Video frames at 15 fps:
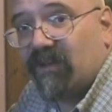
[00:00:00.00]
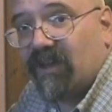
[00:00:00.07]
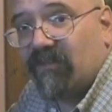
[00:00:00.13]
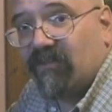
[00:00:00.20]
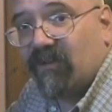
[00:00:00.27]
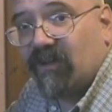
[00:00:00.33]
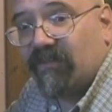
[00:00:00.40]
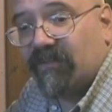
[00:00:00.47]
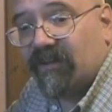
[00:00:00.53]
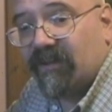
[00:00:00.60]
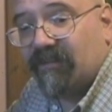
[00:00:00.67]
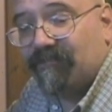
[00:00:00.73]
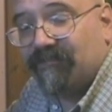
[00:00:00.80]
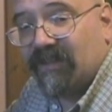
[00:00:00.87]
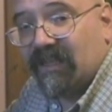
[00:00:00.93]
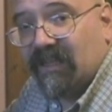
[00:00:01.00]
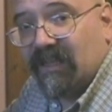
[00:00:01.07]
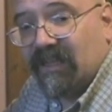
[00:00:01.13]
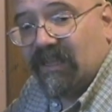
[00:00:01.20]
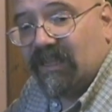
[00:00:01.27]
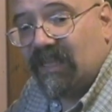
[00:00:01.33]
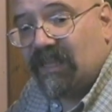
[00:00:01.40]
either on the
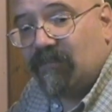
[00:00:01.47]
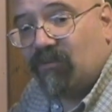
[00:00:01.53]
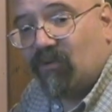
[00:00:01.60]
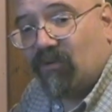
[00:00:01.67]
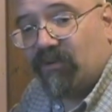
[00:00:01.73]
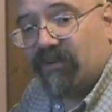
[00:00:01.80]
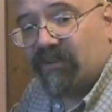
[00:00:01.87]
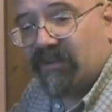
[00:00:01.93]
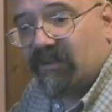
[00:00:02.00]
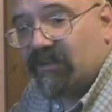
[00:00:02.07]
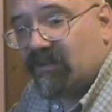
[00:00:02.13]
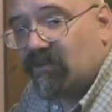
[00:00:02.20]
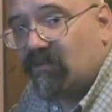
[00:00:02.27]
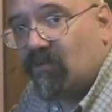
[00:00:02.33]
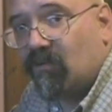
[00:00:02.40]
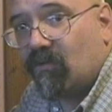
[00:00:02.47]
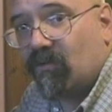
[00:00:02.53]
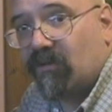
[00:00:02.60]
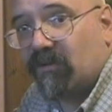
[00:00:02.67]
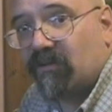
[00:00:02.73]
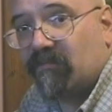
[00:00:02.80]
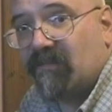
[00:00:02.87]
keyboard
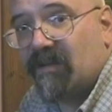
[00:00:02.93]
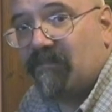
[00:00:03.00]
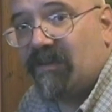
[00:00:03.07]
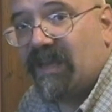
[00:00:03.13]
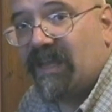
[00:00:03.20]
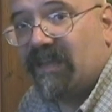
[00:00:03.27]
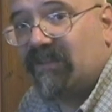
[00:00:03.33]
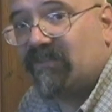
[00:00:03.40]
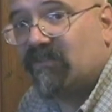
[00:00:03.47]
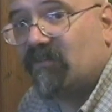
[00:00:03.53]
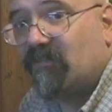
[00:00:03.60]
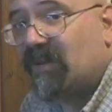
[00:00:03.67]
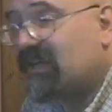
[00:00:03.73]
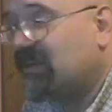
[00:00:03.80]
or my bass or my